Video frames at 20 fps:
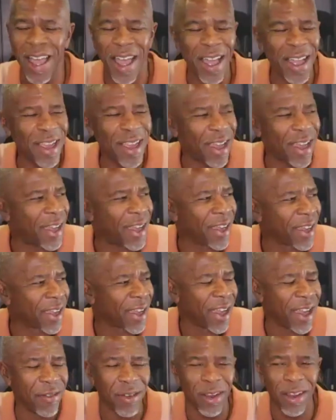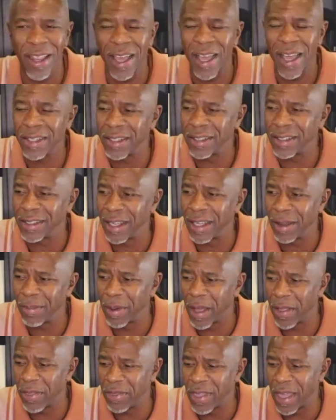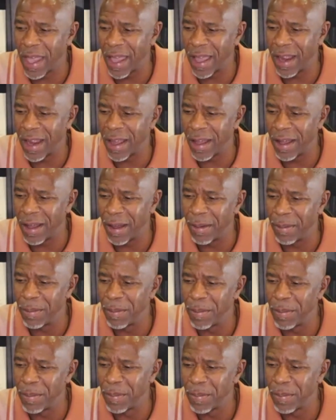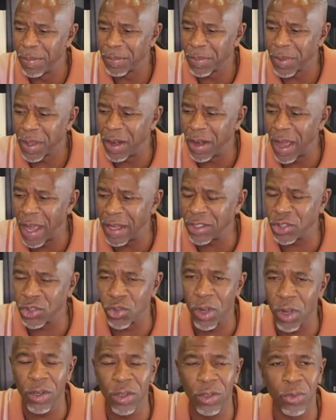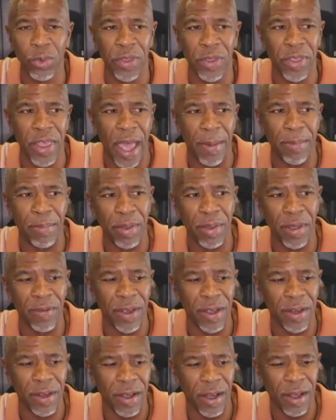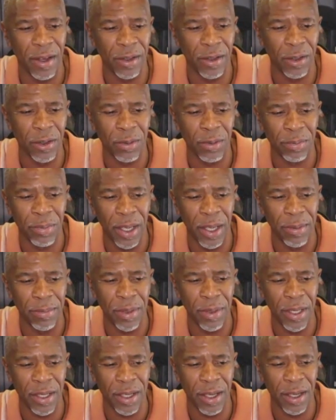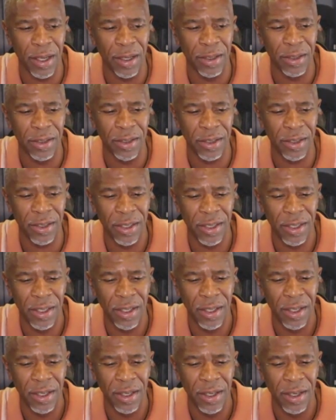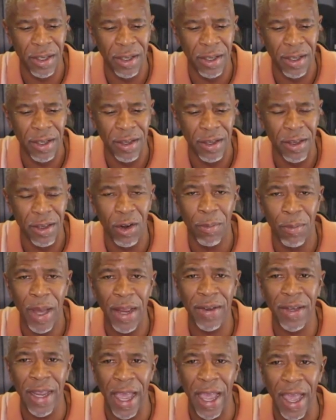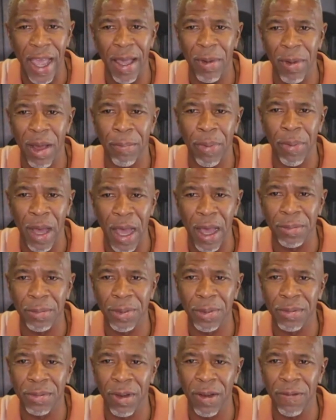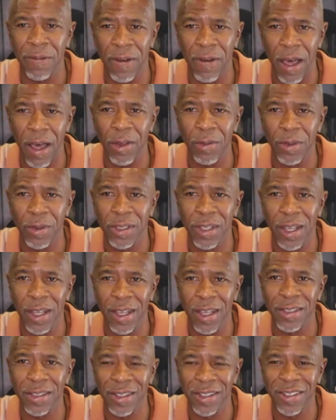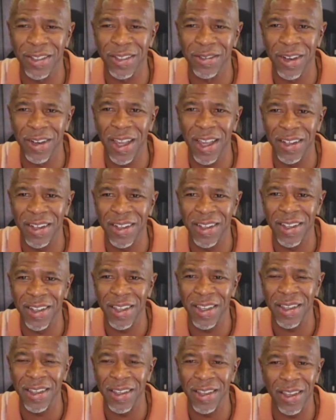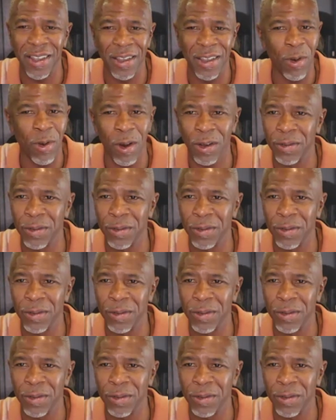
I have a lot to say about that. I struggled with that pivot a little bit because, my dad, my pops, my father was a hustler, right? He worked